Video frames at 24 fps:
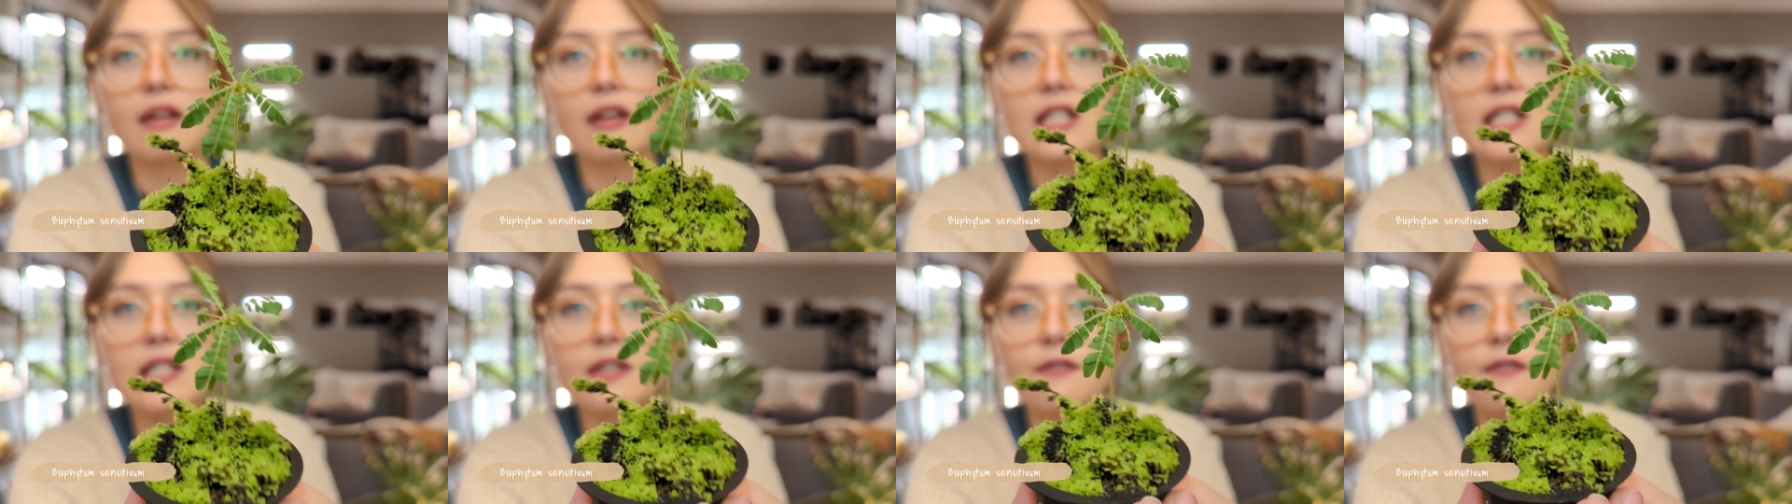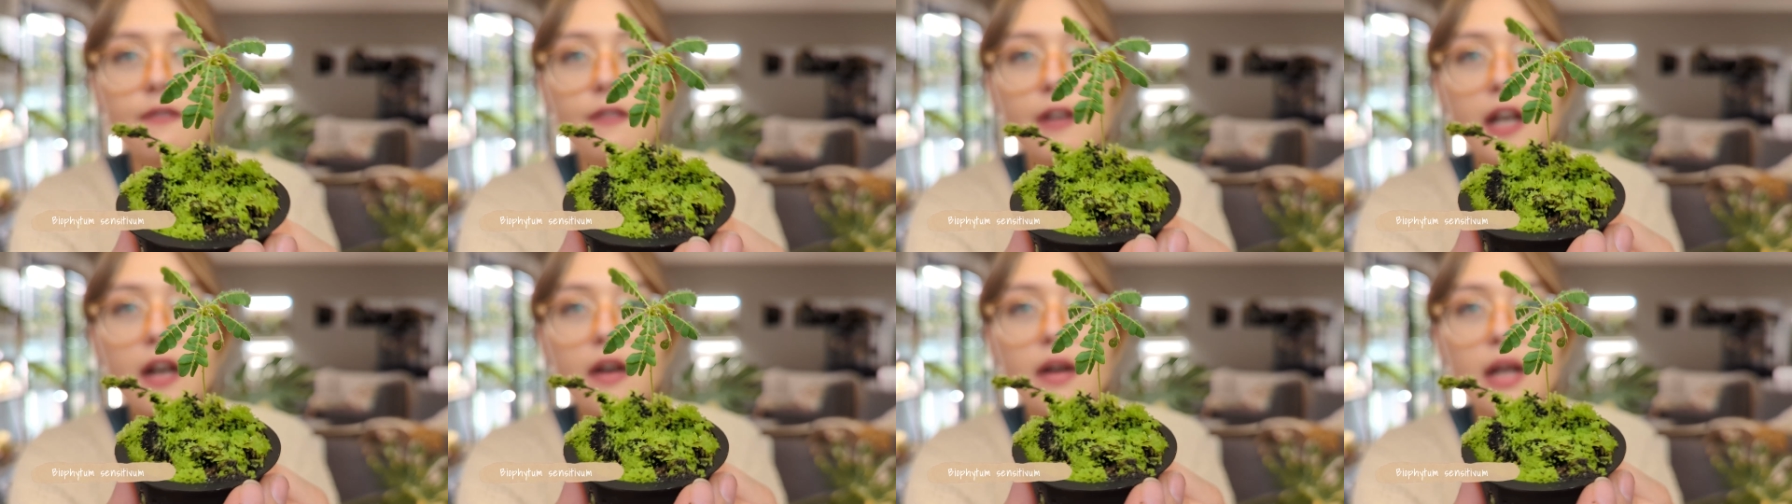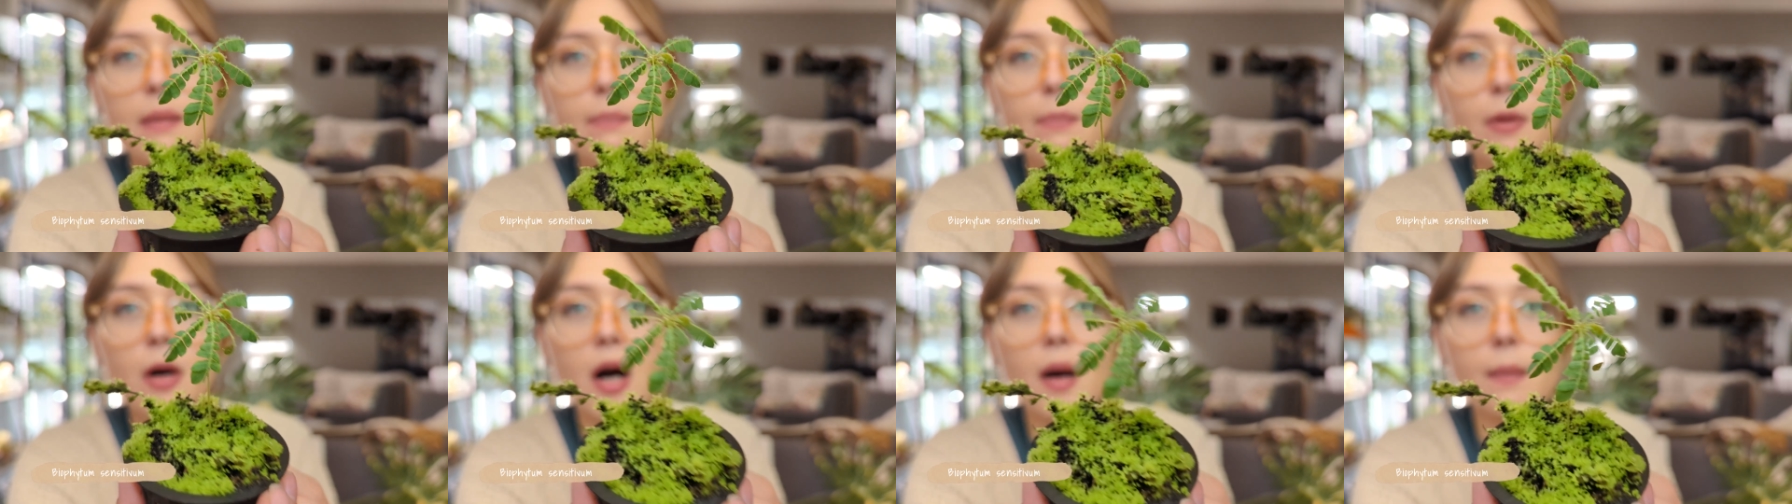It's
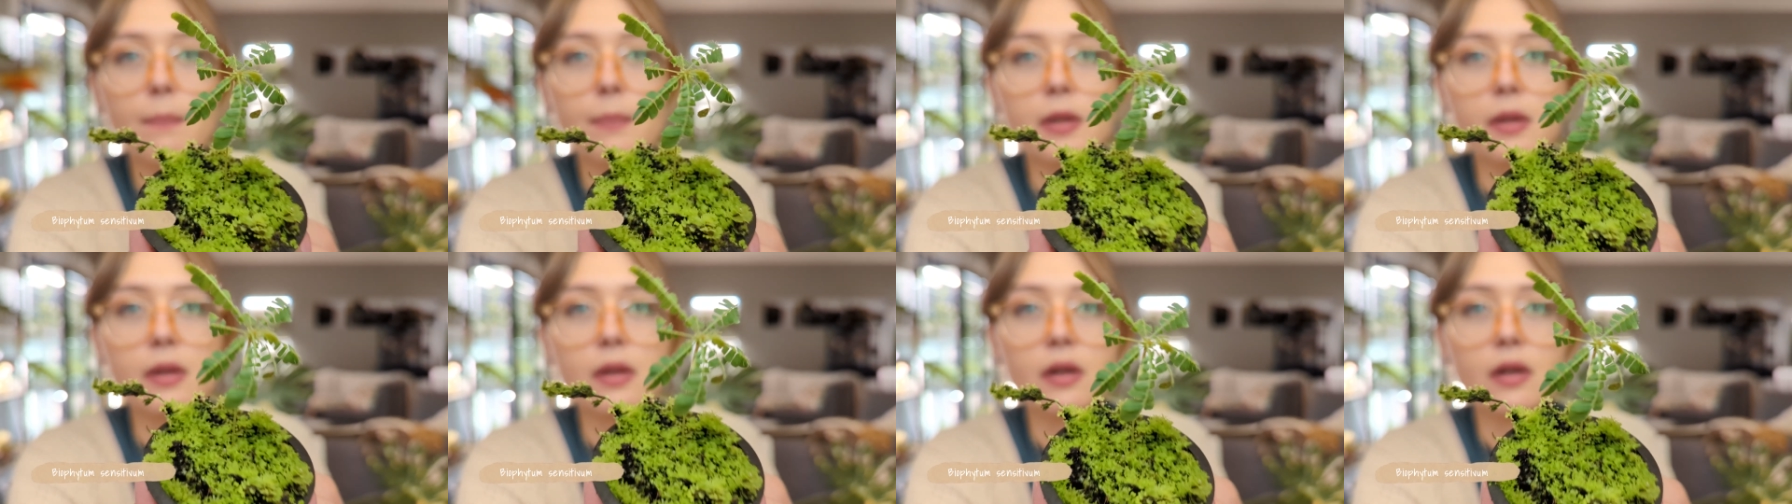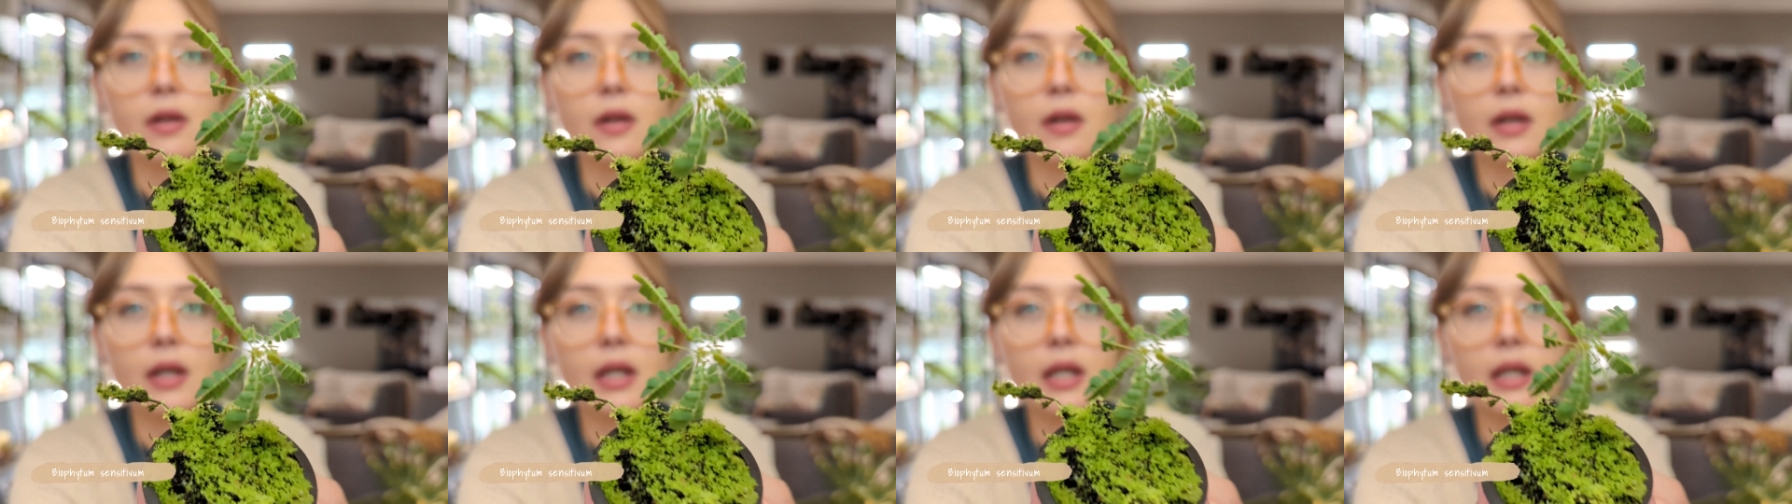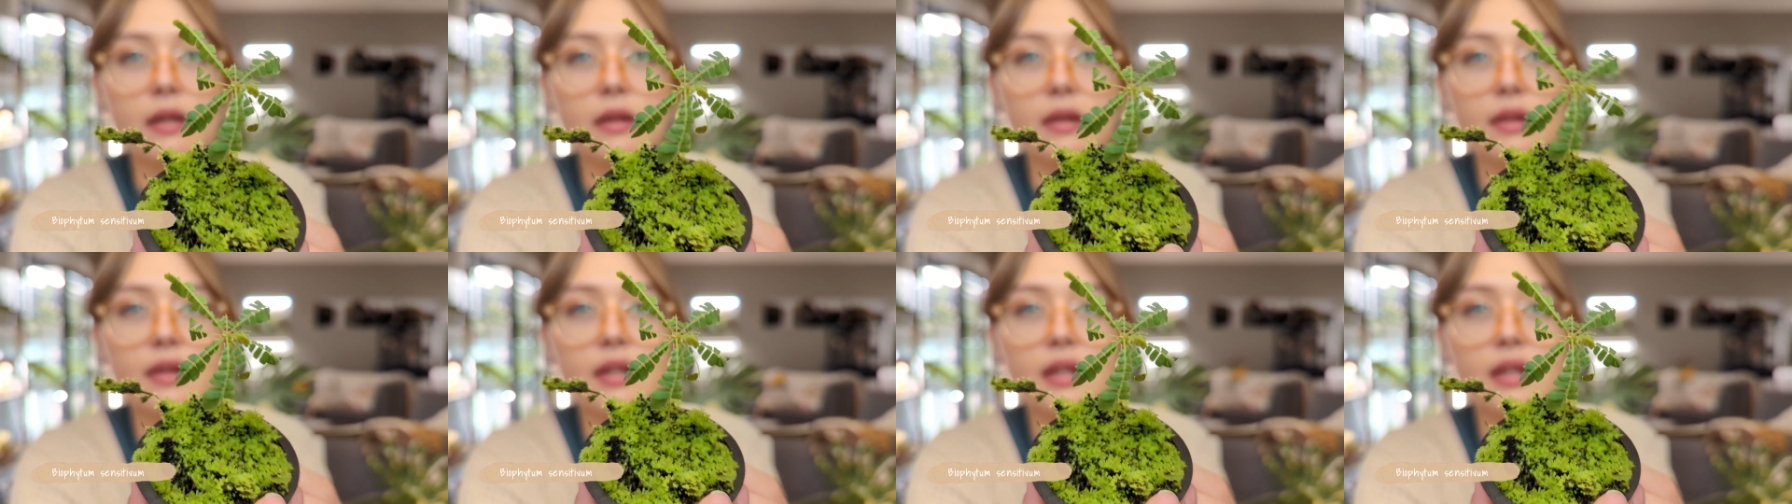very popular in